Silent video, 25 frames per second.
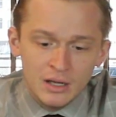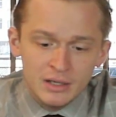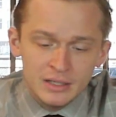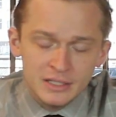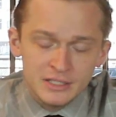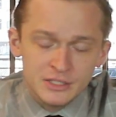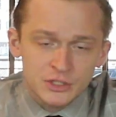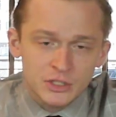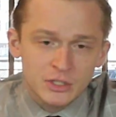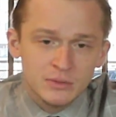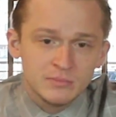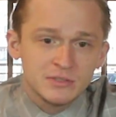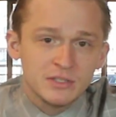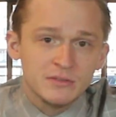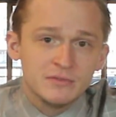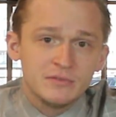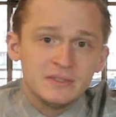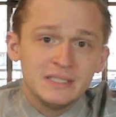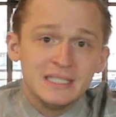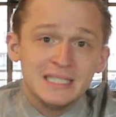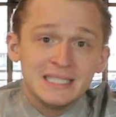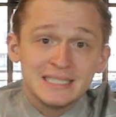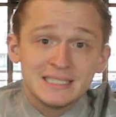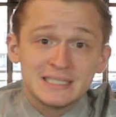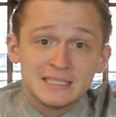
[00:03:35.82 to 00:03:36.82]
In terms of
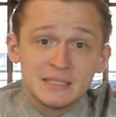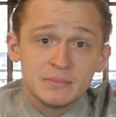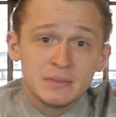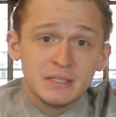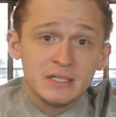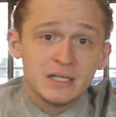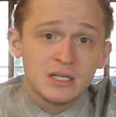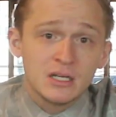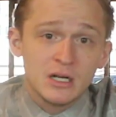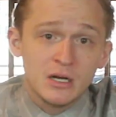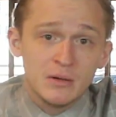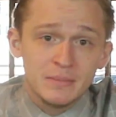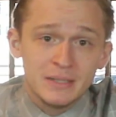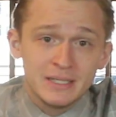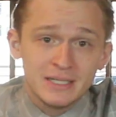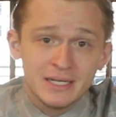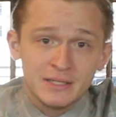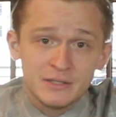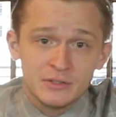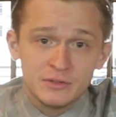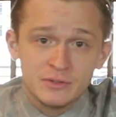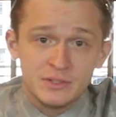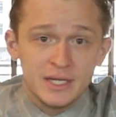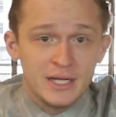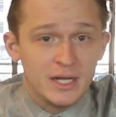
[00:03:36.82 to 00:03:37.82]
needing somebody to come in
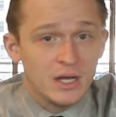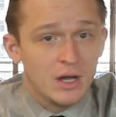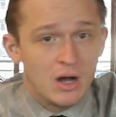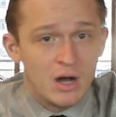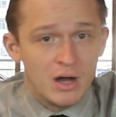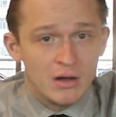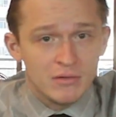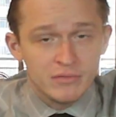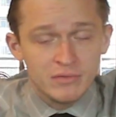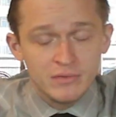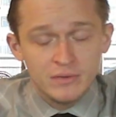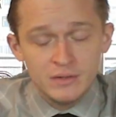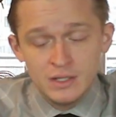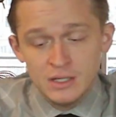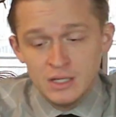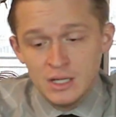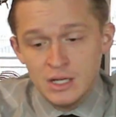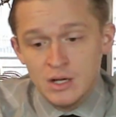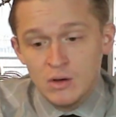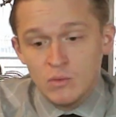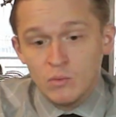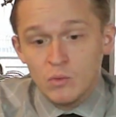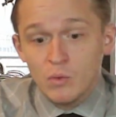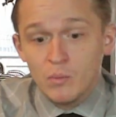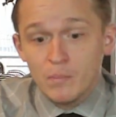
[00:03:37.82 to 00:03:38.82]
on their day off,
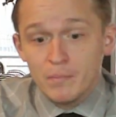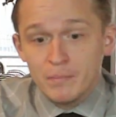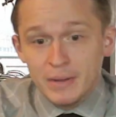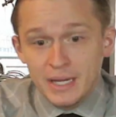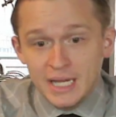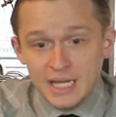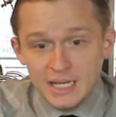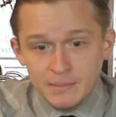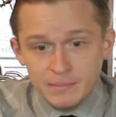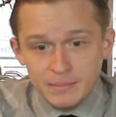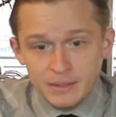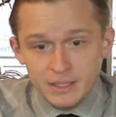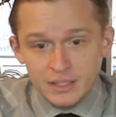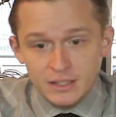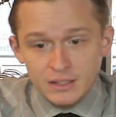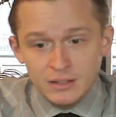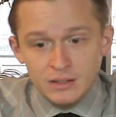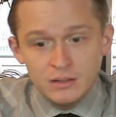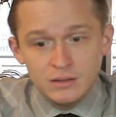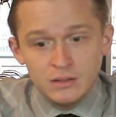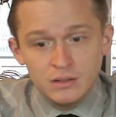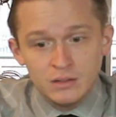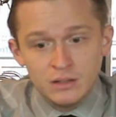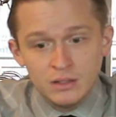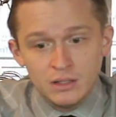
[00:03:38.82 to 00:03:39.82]
well,
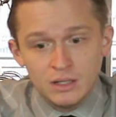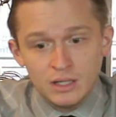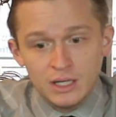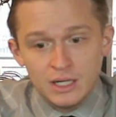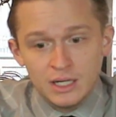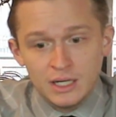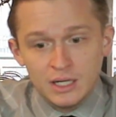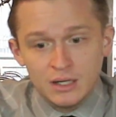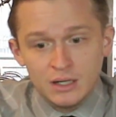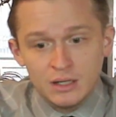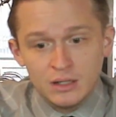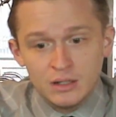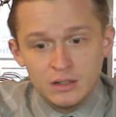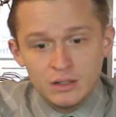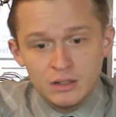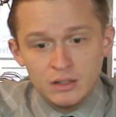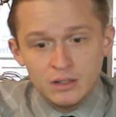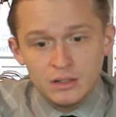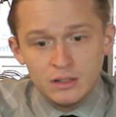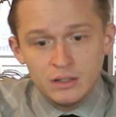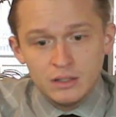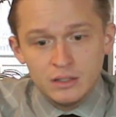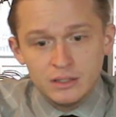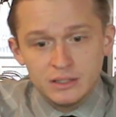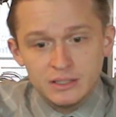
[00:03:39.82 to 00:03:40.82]
maybe
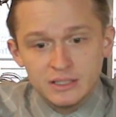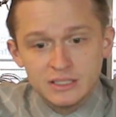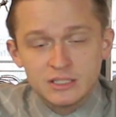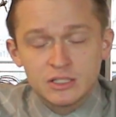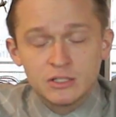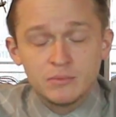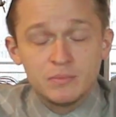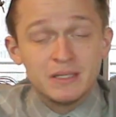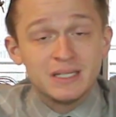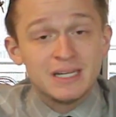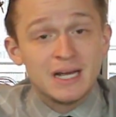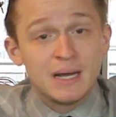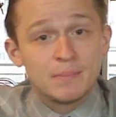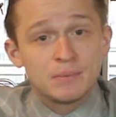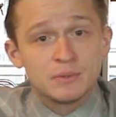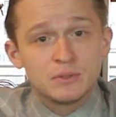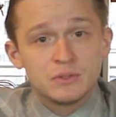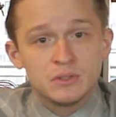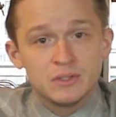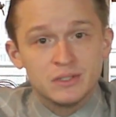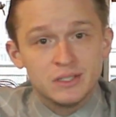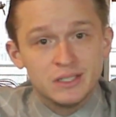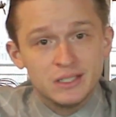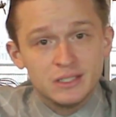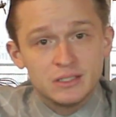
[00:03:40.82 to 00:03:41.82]
this could be an
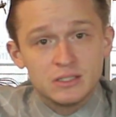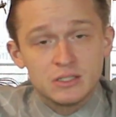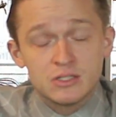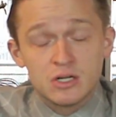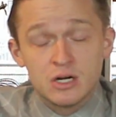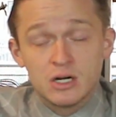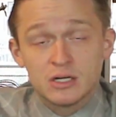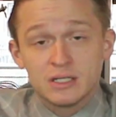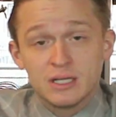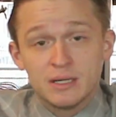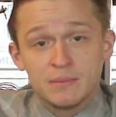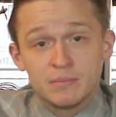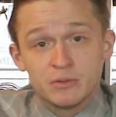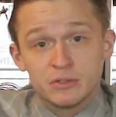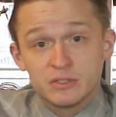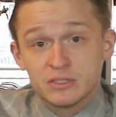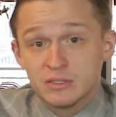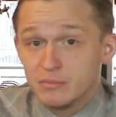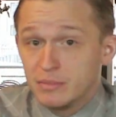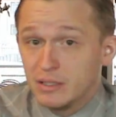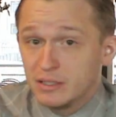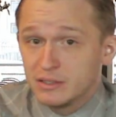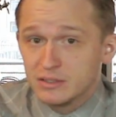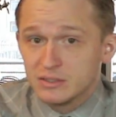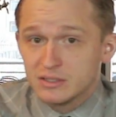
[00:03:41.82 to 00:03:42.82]
opportunity to talk to that
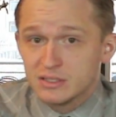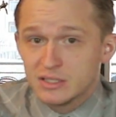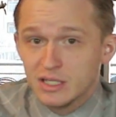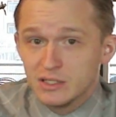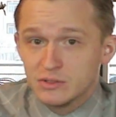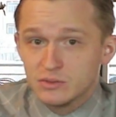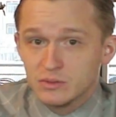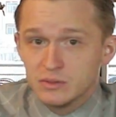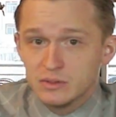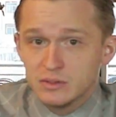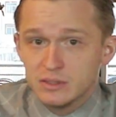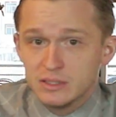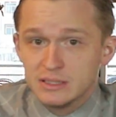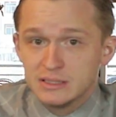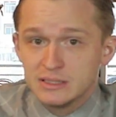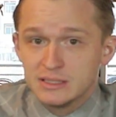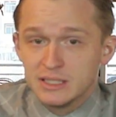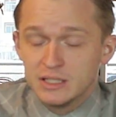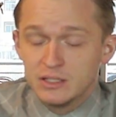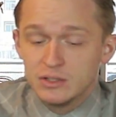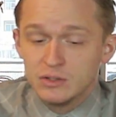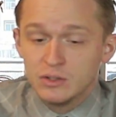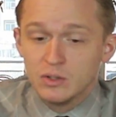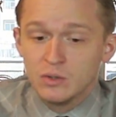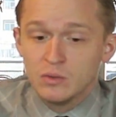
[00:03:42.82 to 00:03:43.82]
person about their schedule and
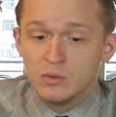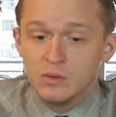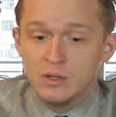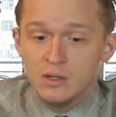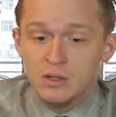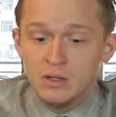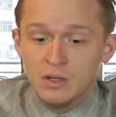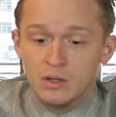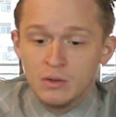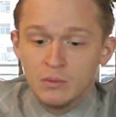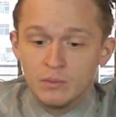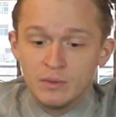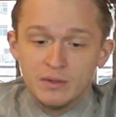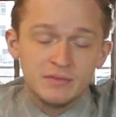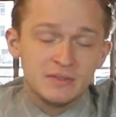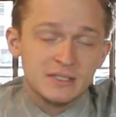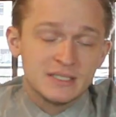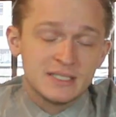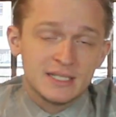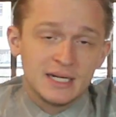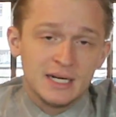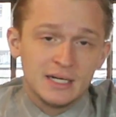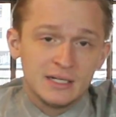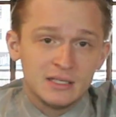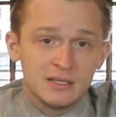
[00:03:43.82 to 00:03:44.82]
say, we've
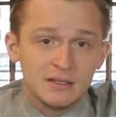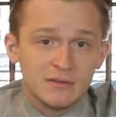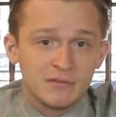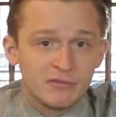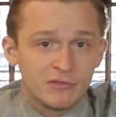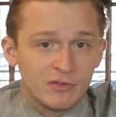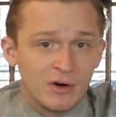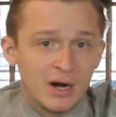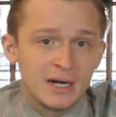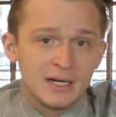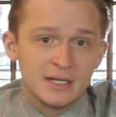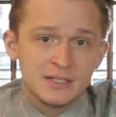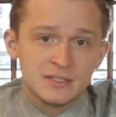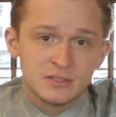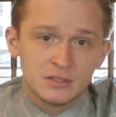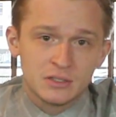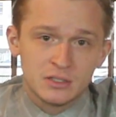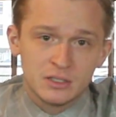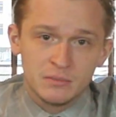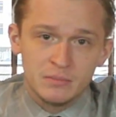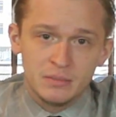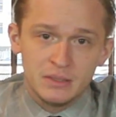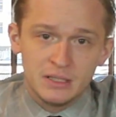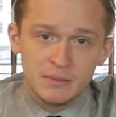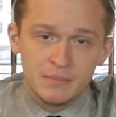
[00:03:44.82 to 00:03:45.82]
decided that Fridays are
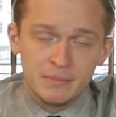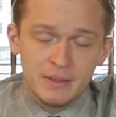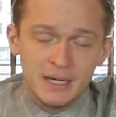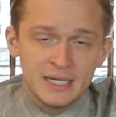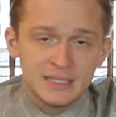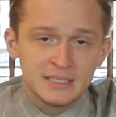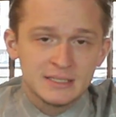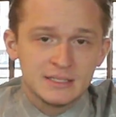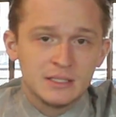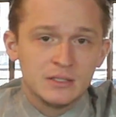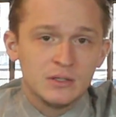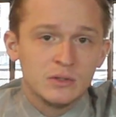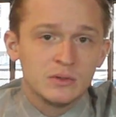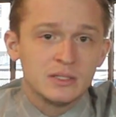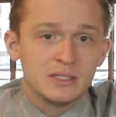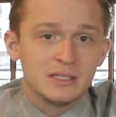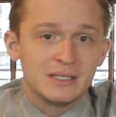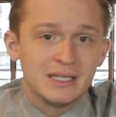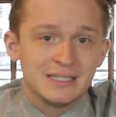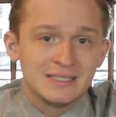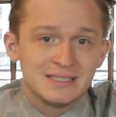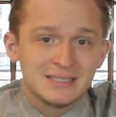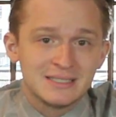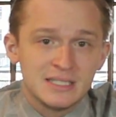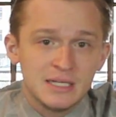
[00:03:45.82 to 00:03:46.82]
going to be the best. I know that
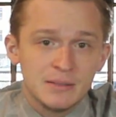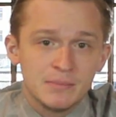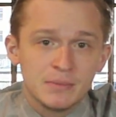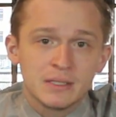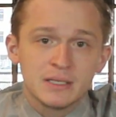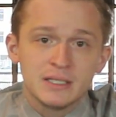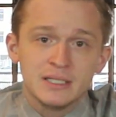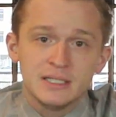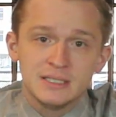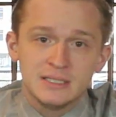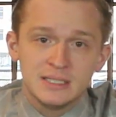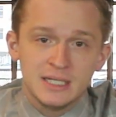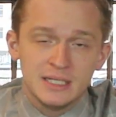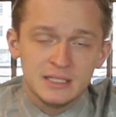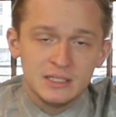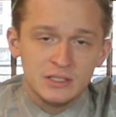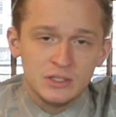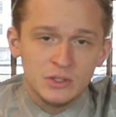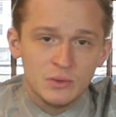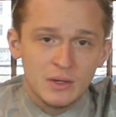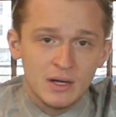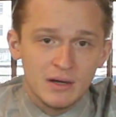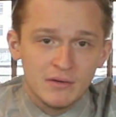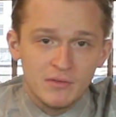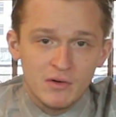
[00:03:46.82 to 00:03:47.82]
that's typically a day that
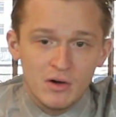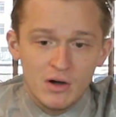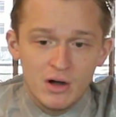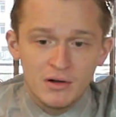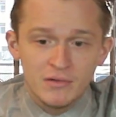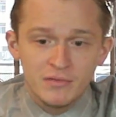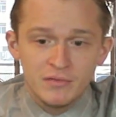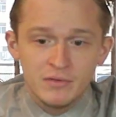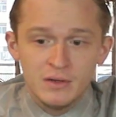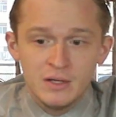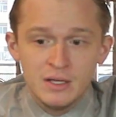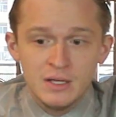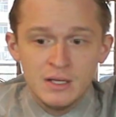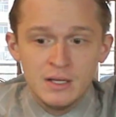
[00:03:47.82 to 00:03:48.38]
you have off.